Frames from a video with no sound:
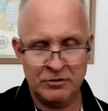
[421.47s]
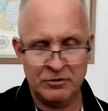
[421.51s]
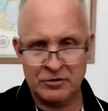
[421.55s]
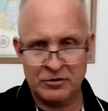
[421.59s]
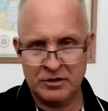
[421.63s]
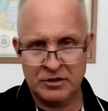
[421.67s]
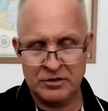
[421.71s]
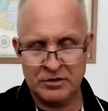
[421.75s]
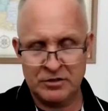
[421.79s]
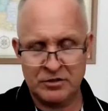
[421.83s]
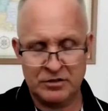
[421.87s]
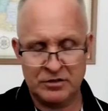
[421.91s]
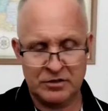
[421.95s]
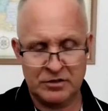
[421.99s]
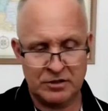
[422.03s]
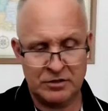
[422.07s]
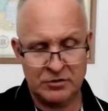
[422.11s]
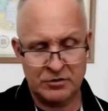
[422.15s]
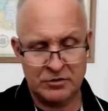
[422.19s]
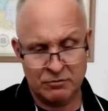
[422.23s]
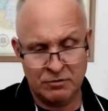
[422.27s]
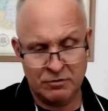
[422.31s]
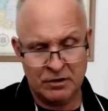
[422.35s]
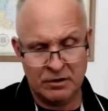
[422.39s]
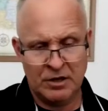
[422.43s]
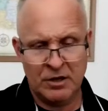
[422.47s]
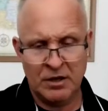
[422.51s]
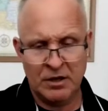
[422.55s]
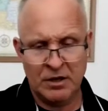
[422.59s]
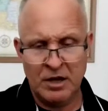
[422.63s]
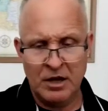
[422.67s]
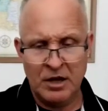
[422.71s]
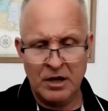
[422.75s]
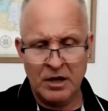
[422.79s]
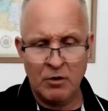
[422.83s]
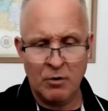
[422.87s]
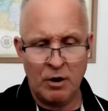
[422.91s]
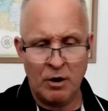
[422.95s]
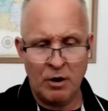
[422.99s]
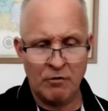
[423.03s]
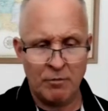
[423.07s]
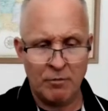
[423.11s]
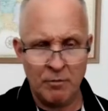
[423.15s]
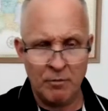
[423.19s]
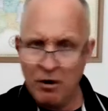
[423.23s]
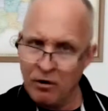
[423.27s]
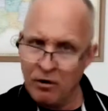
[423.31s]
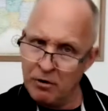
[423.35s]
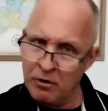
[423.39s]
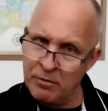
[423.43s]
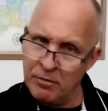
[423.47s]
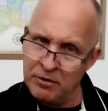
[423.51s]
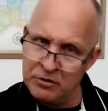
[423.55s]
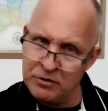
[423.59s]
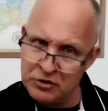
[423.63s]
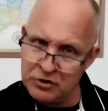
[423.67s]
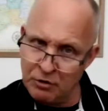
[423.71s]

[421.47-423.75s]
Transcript: there's it's it's really quite remarkable.